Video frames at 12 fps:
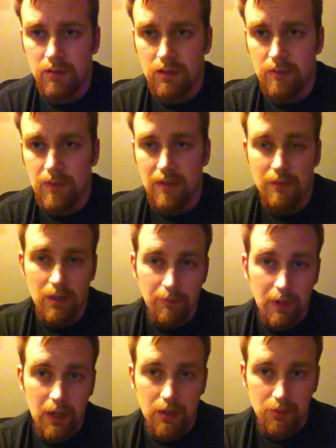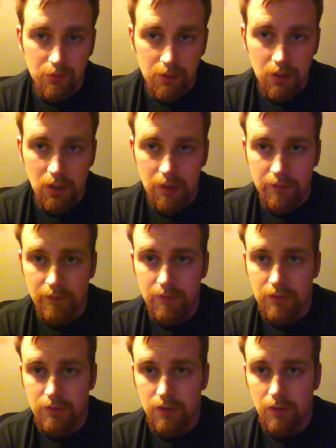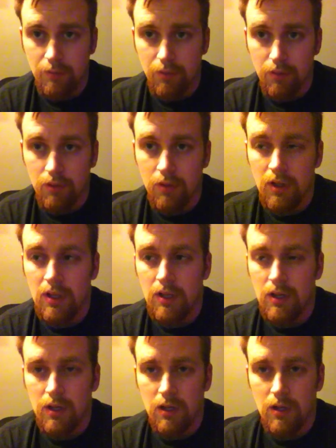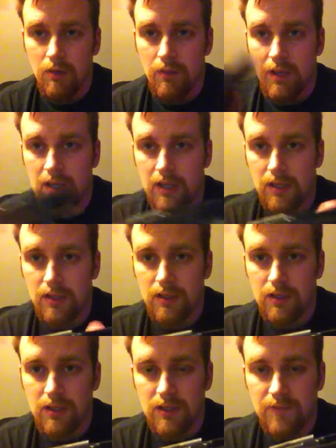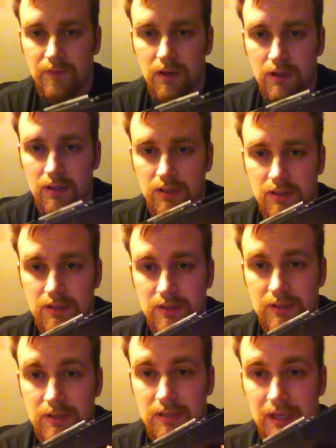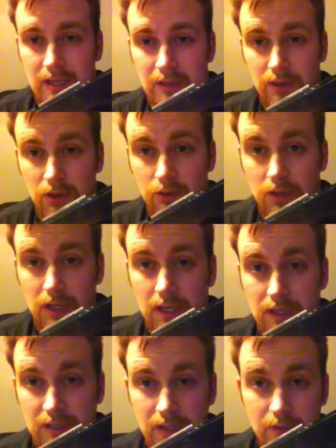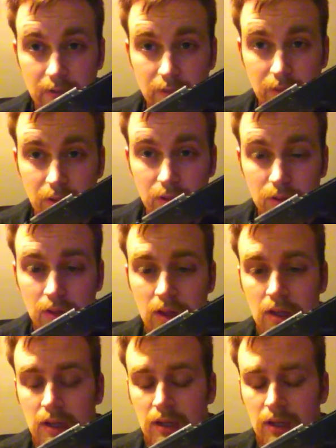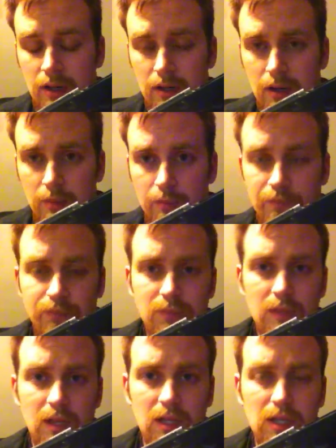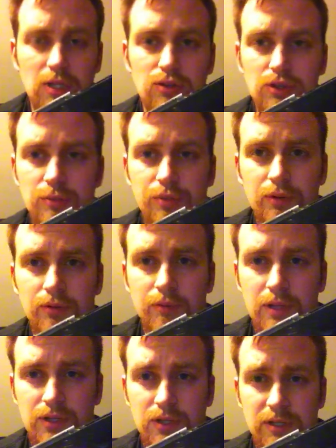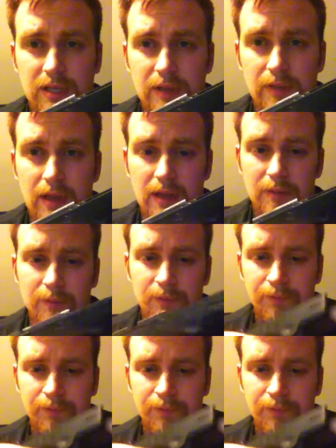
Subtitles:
to maybe a pound off of the trigger pull, and as far as taking the grittiness out of the pull, huge improvement just on that.